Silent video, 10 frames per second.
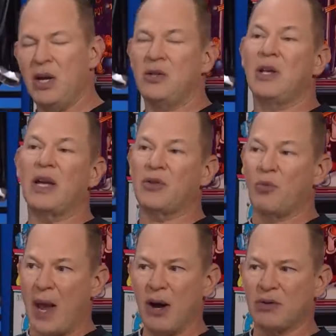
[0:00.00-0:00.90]
So you got the
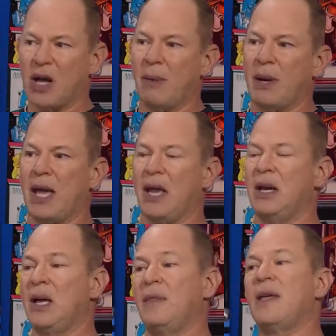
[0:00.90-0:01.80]
Raiders coming
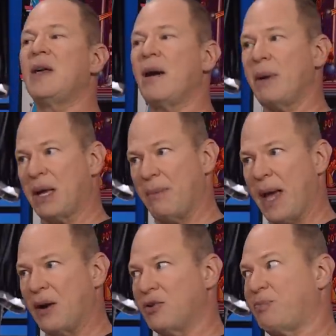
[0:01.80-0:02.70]
in, then you got my
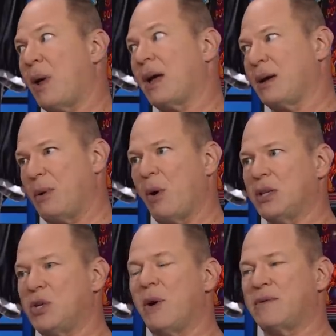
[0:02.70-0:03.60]
Commanders probably going to be 1
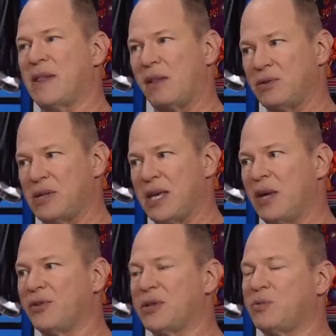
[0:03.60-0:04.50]
and 2 after they lose to the
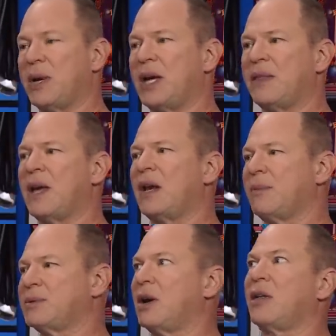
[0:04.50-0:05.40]
Eagles this week, and then
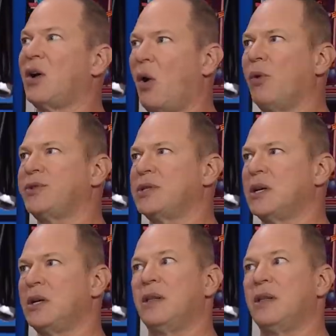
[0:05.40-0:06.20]
I'm sorry, the Colts